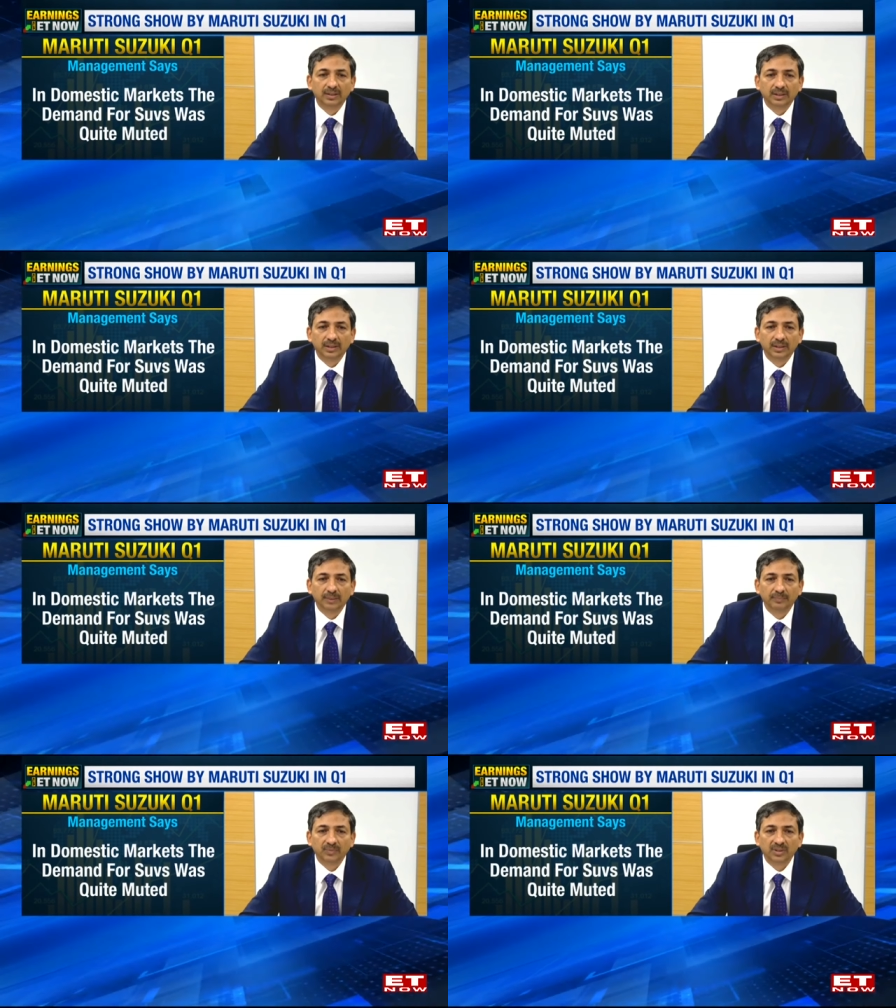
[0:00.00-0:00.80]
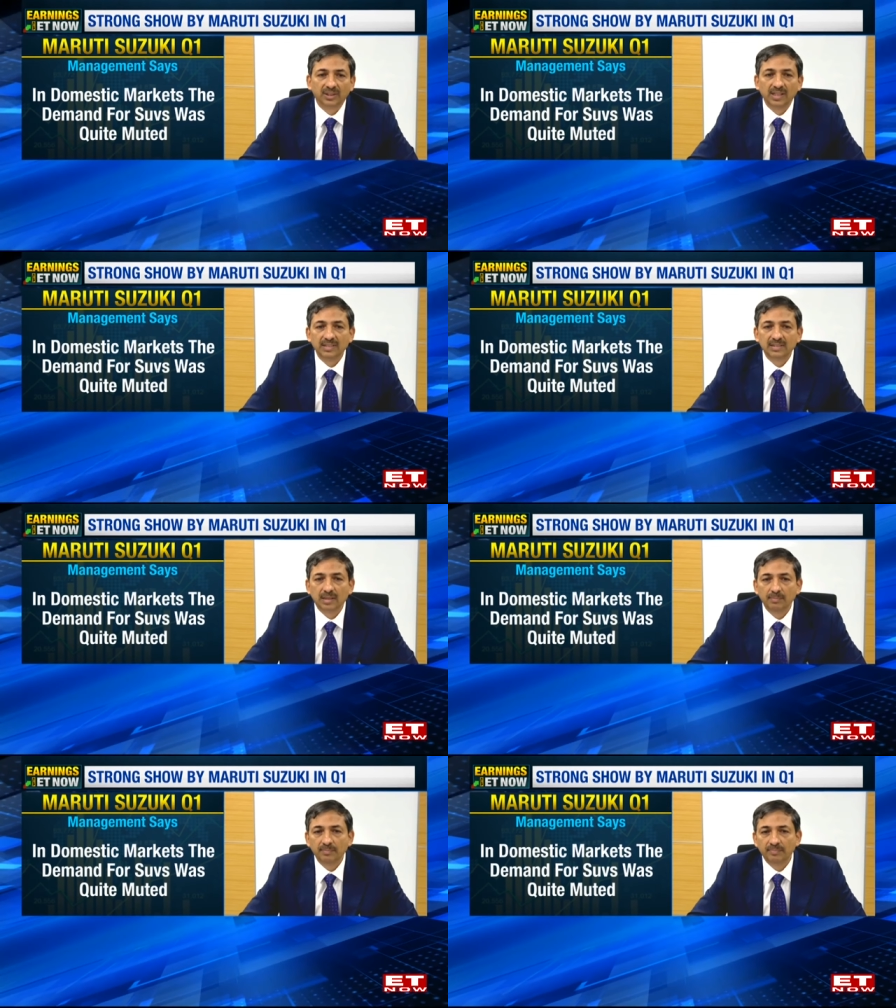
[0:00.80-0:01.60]
uh, there is
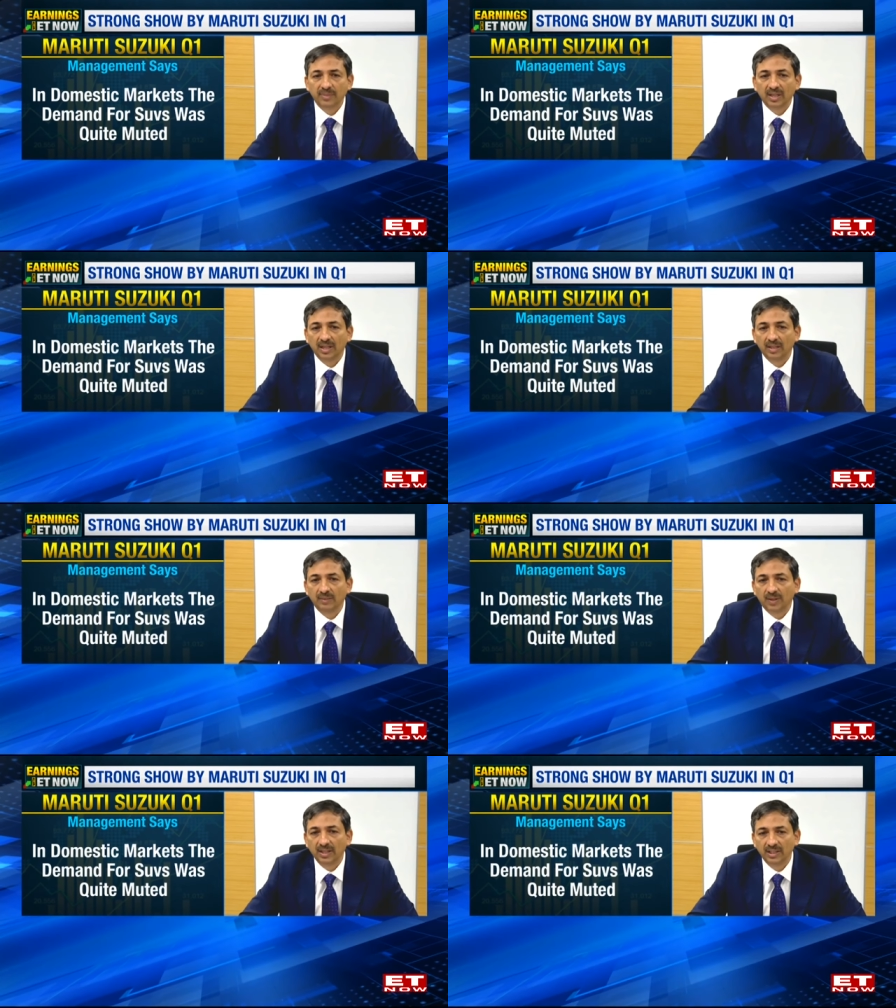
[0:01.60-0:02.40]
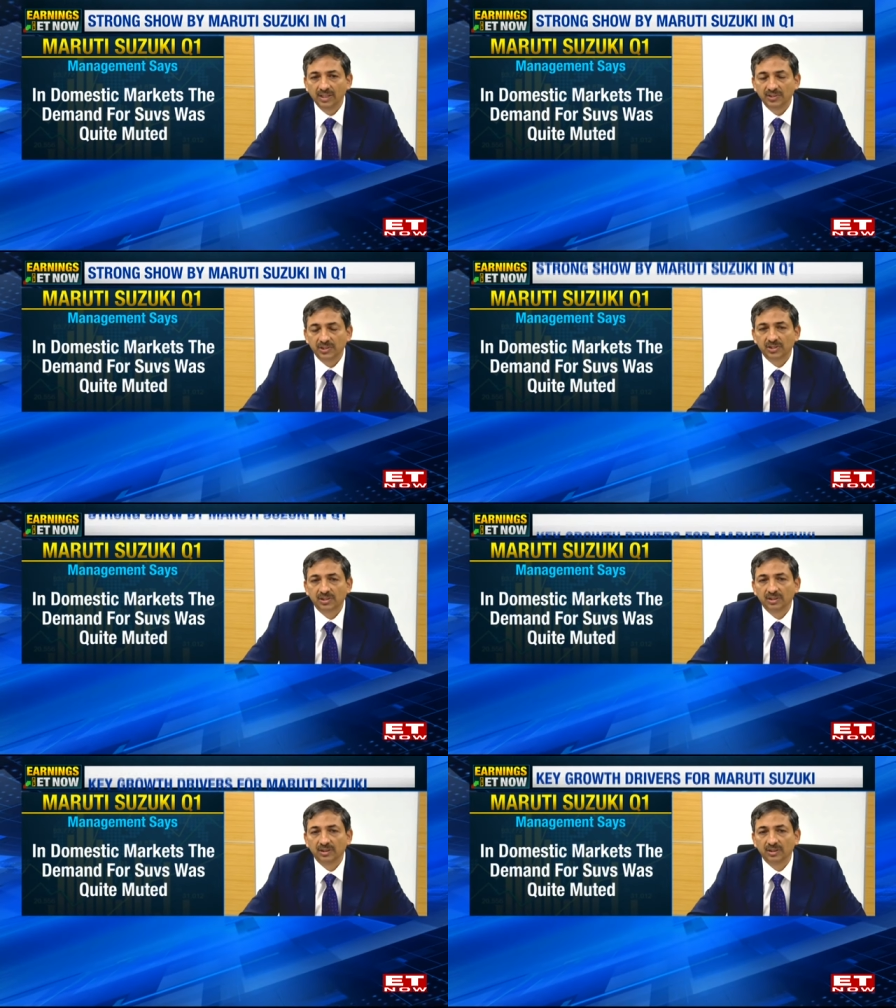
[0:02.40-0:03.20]
some advantage
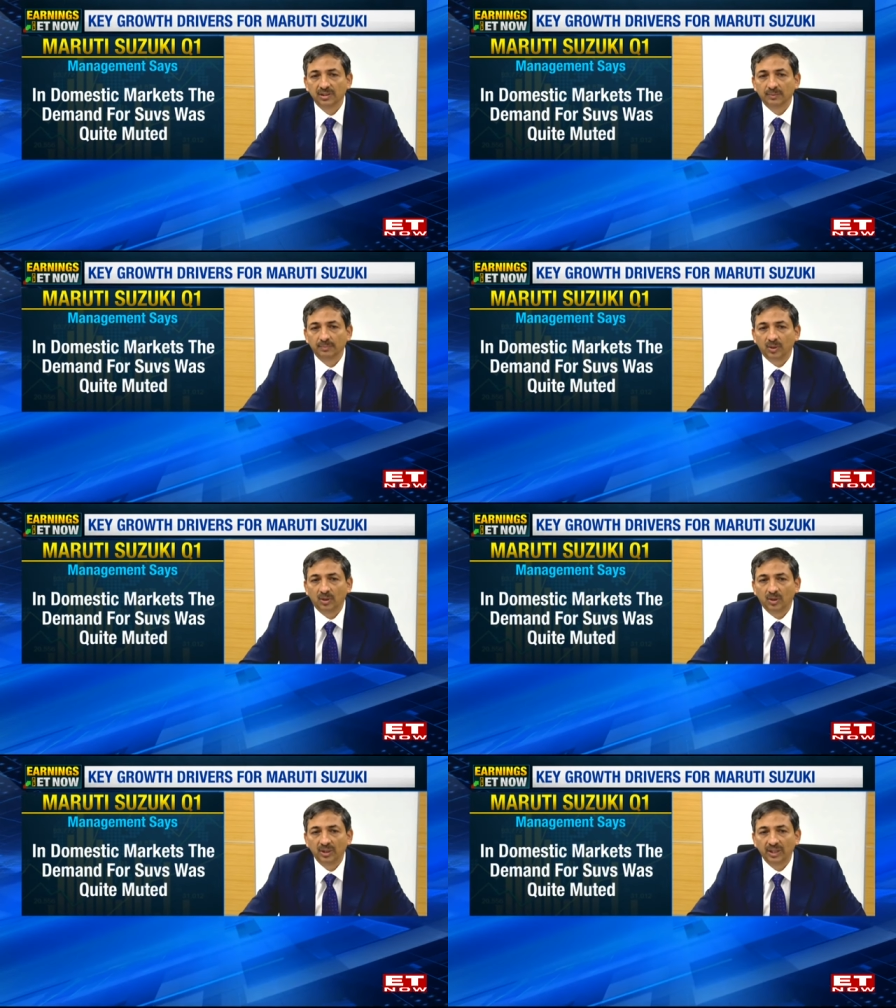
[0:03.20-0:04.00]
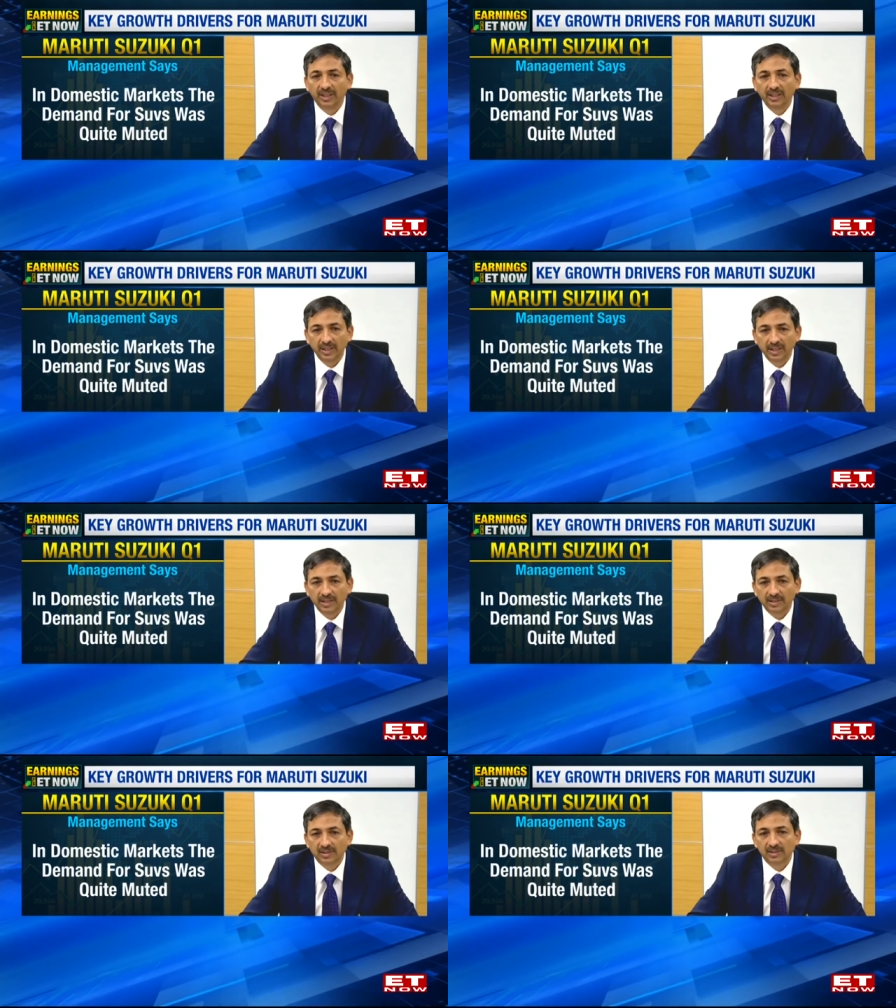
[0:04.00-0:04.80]
uh, on
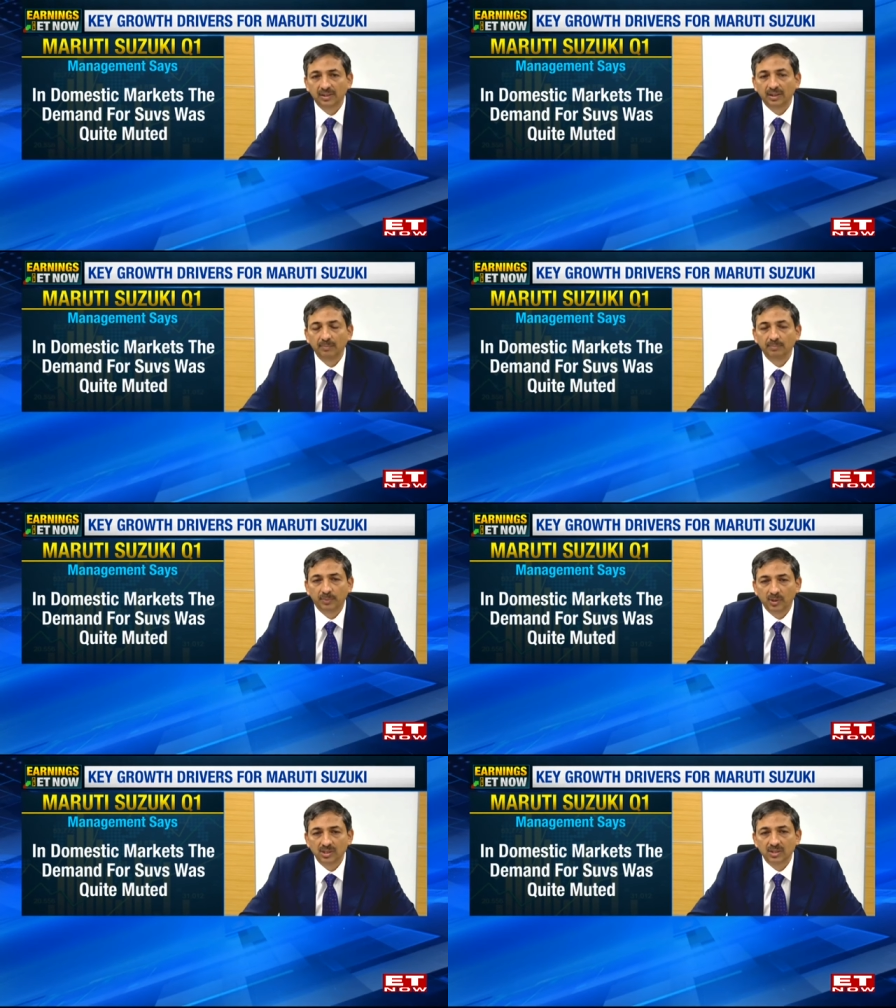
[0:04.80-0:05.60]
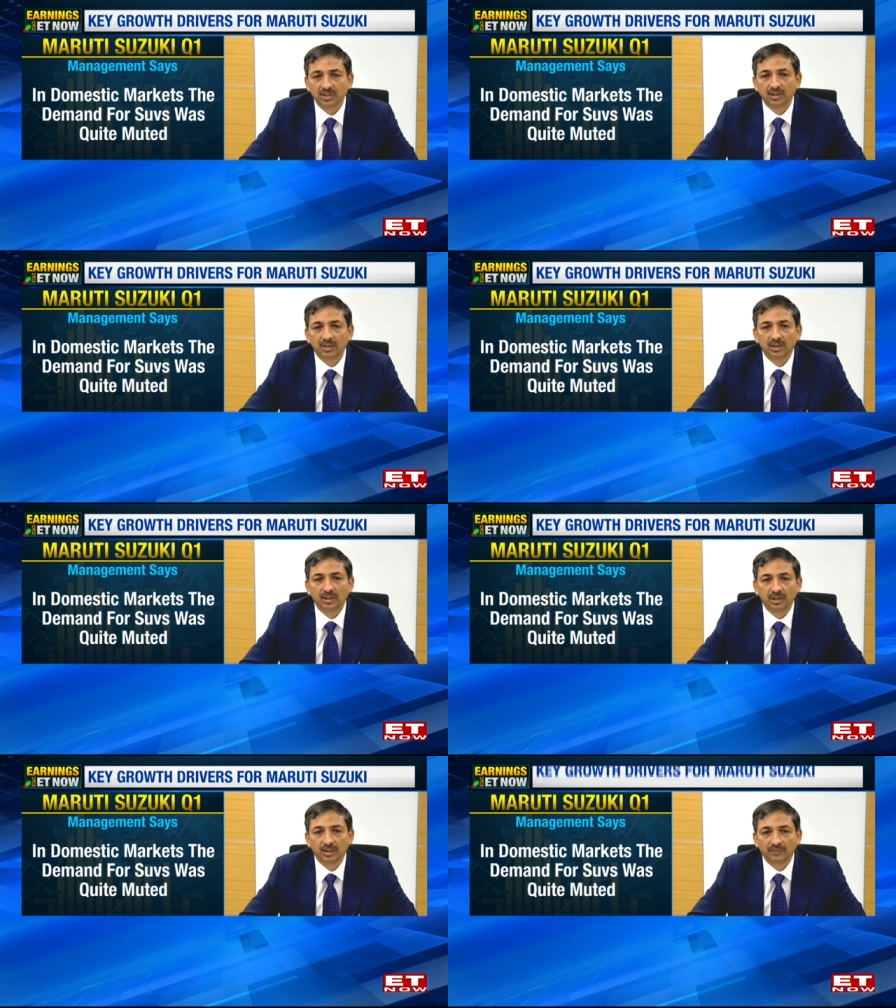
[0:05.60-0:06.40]
indirect imports
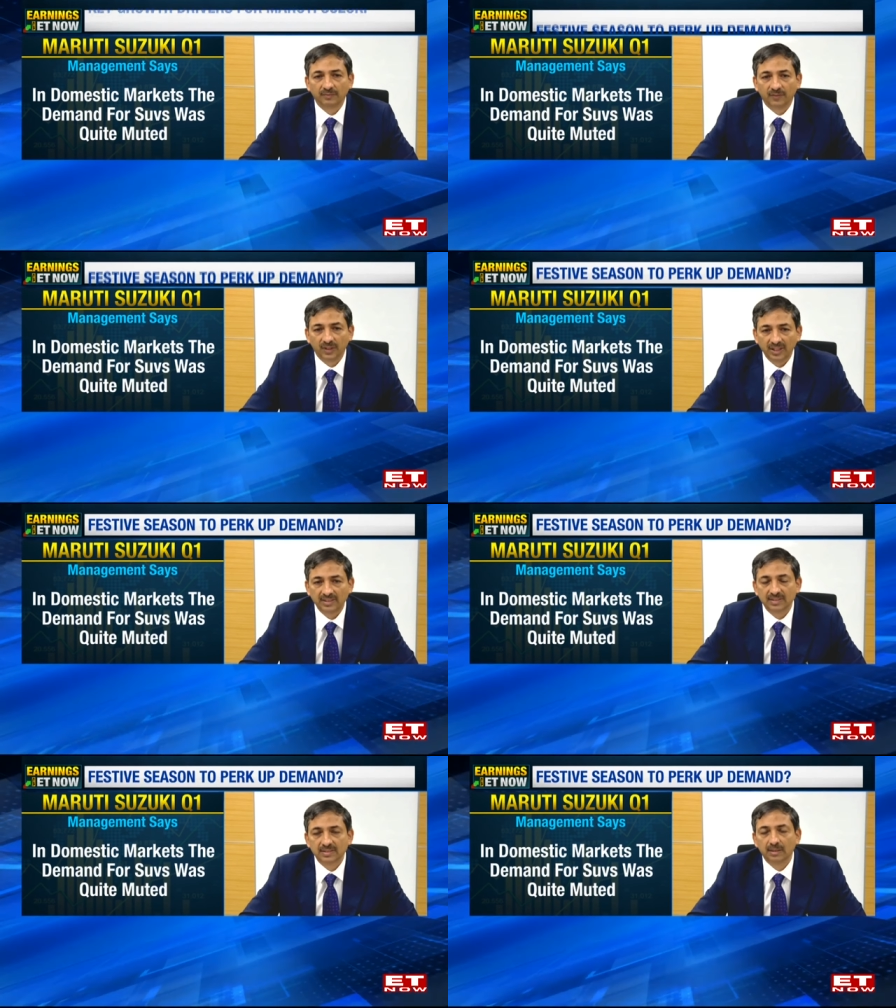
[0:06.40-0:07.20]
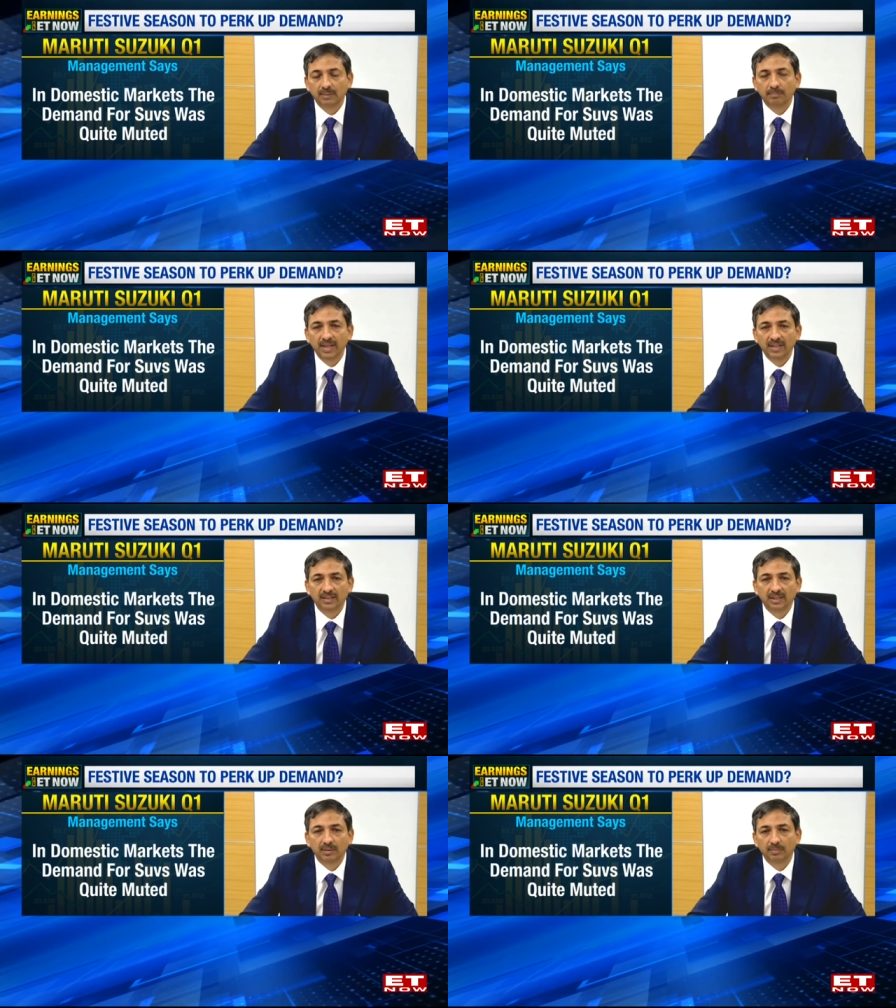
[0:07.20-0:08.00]
uh, forex impact
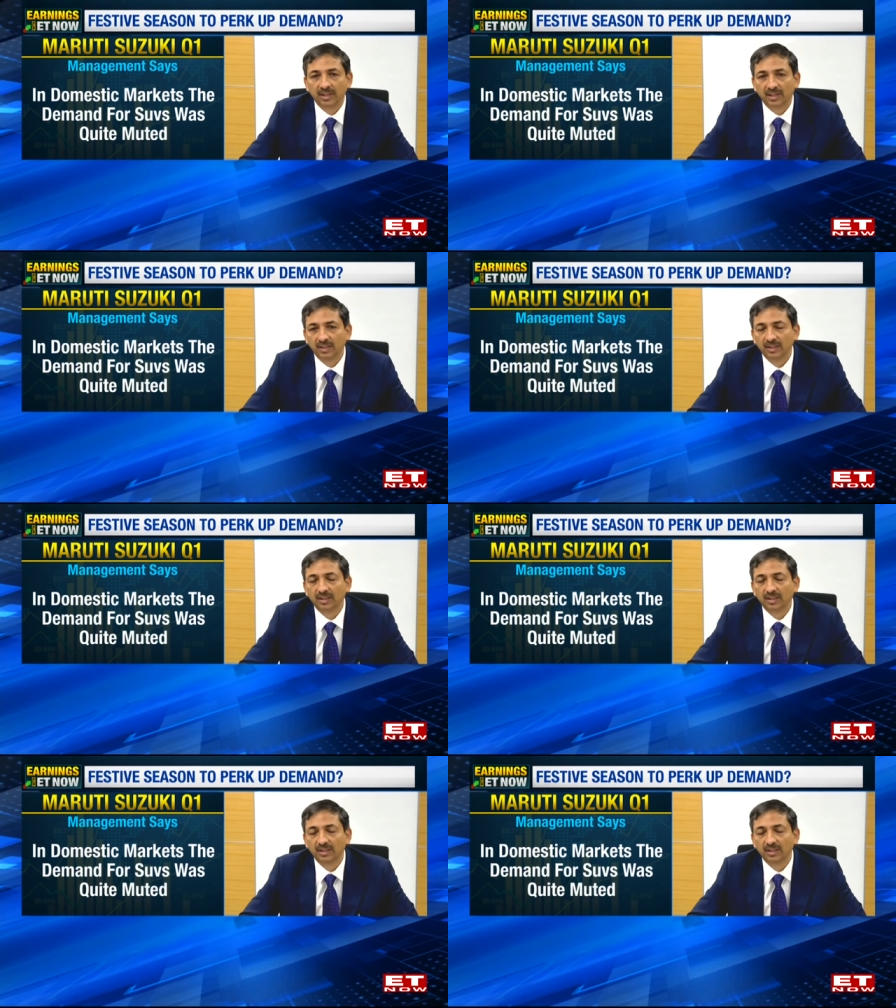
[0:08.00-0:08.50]
that may